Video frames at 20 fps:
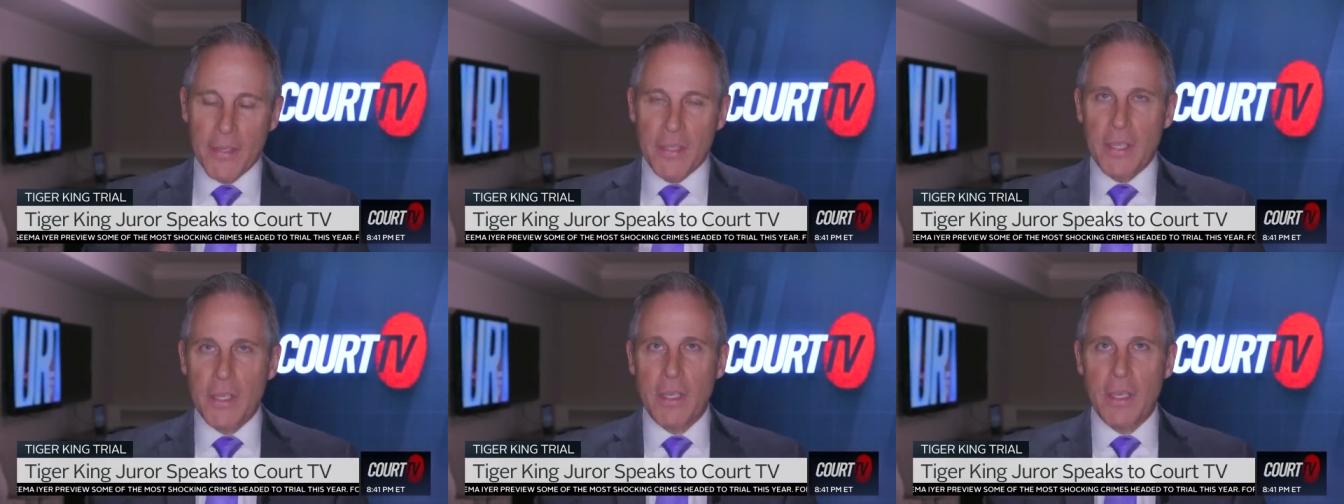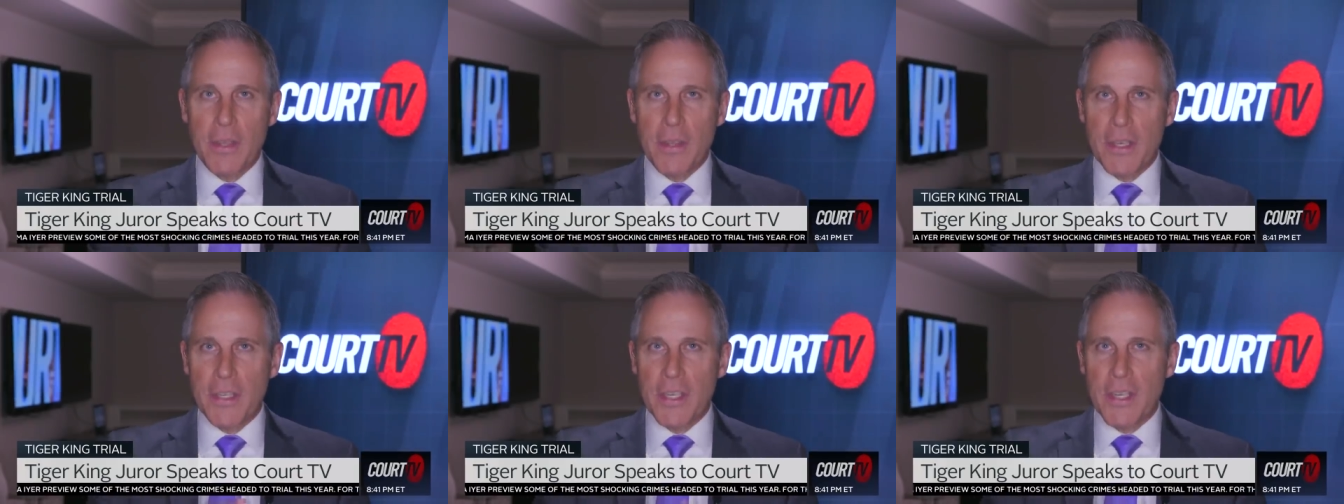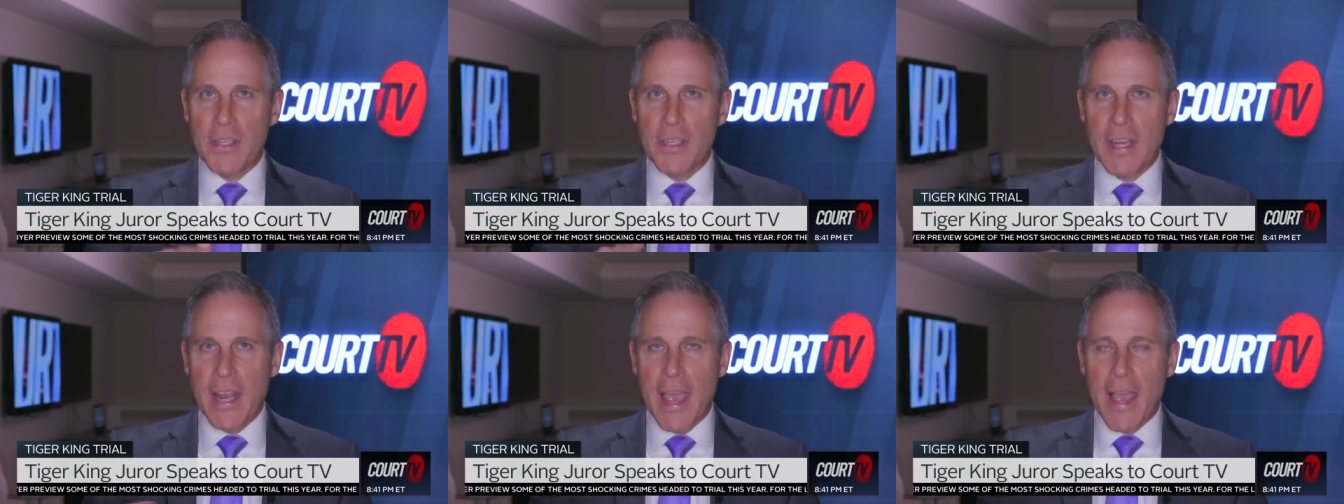this this
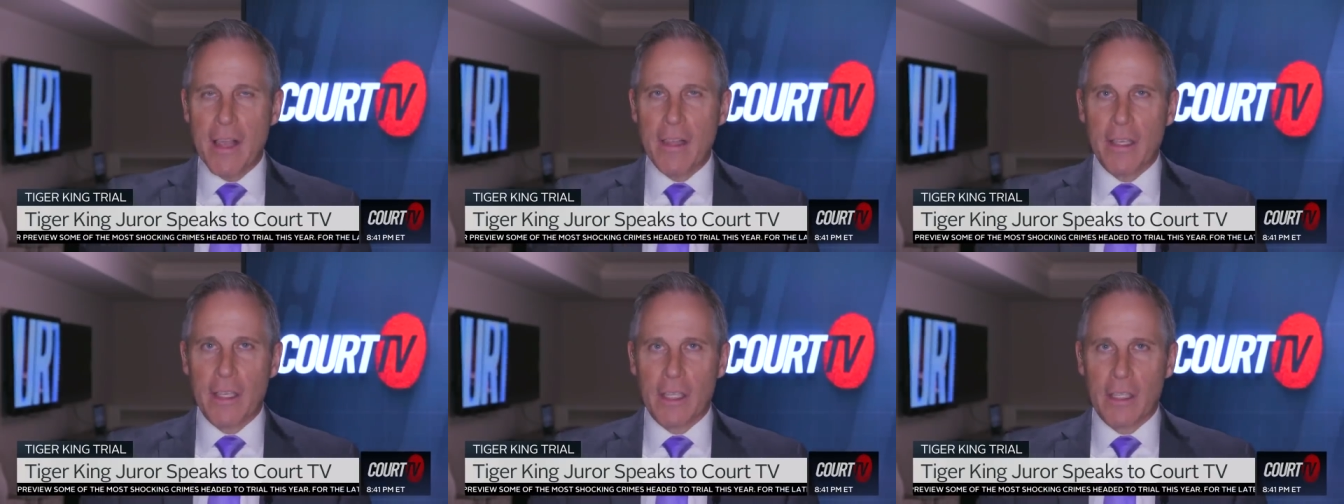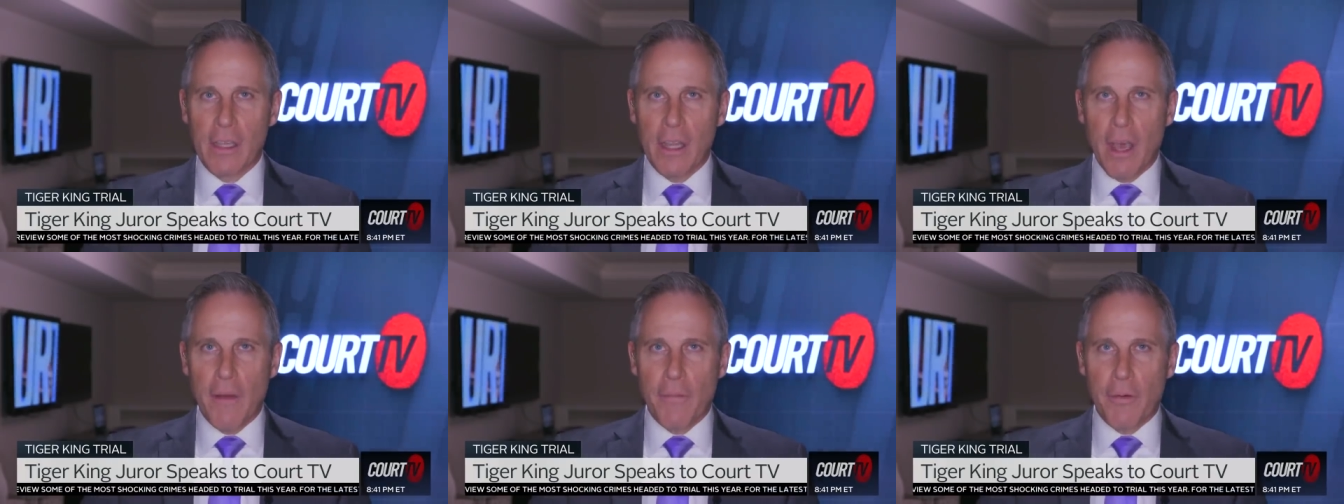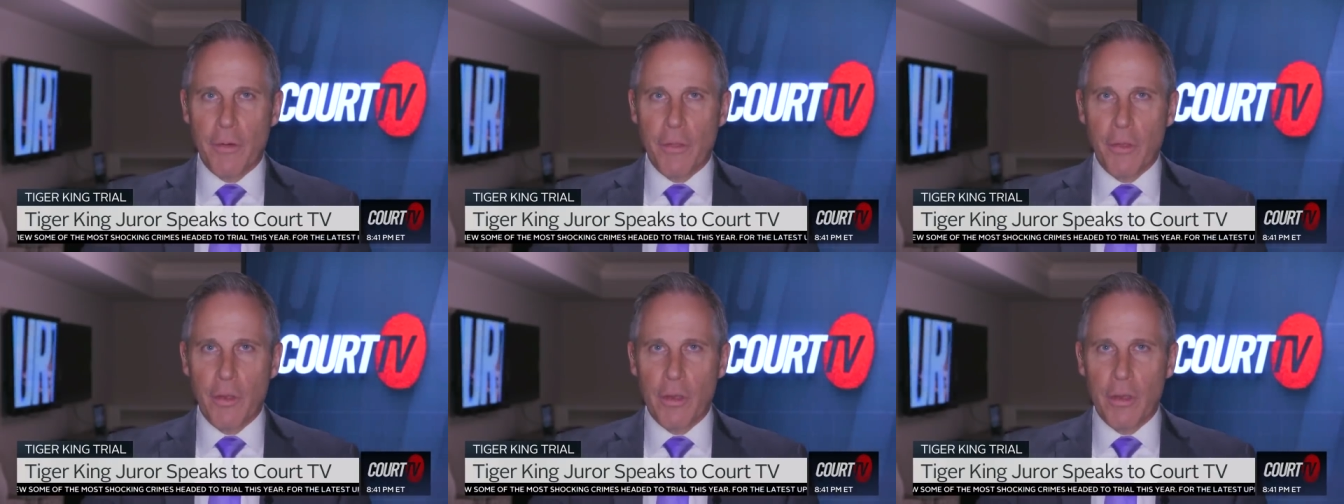isn't Alan
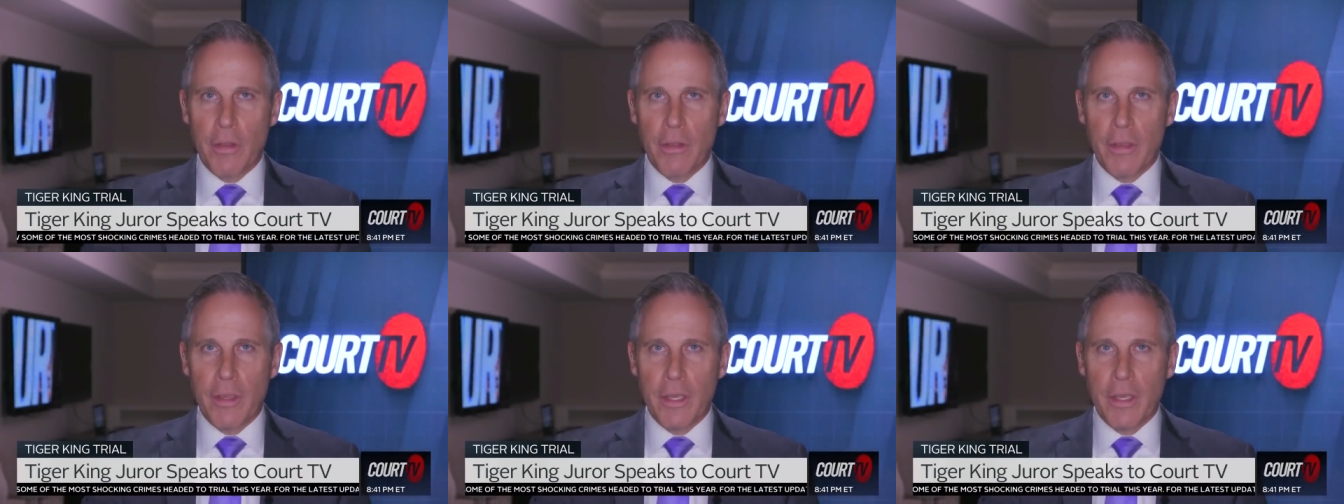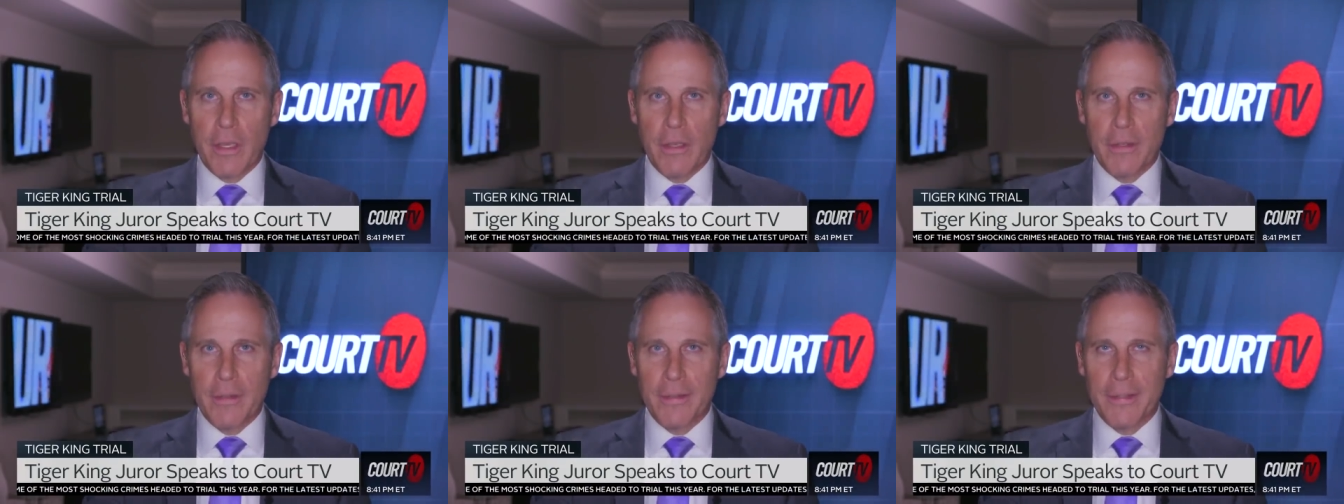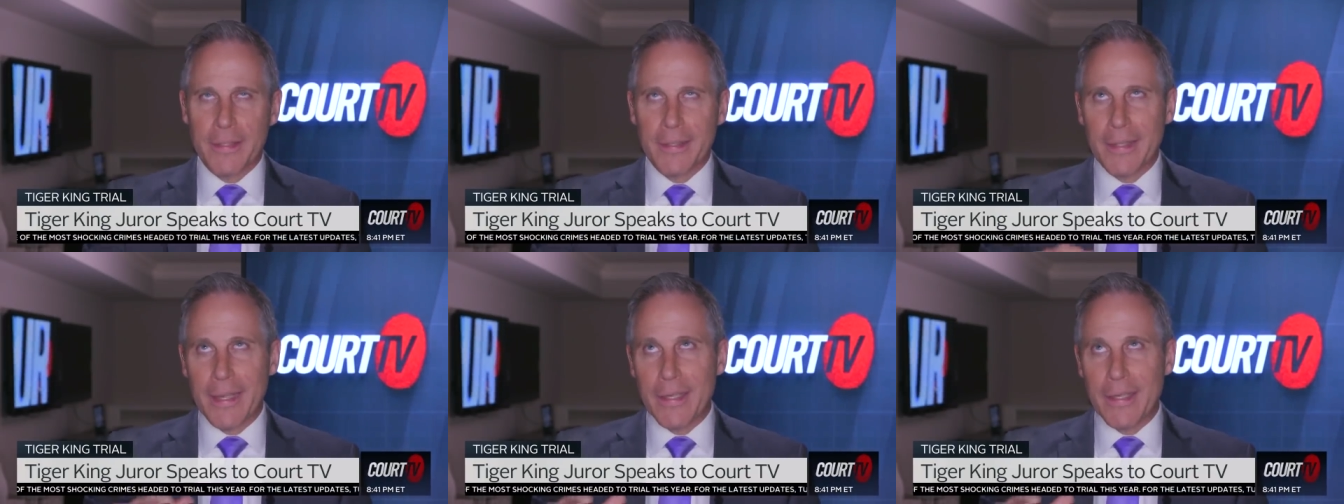Glover, the, the no.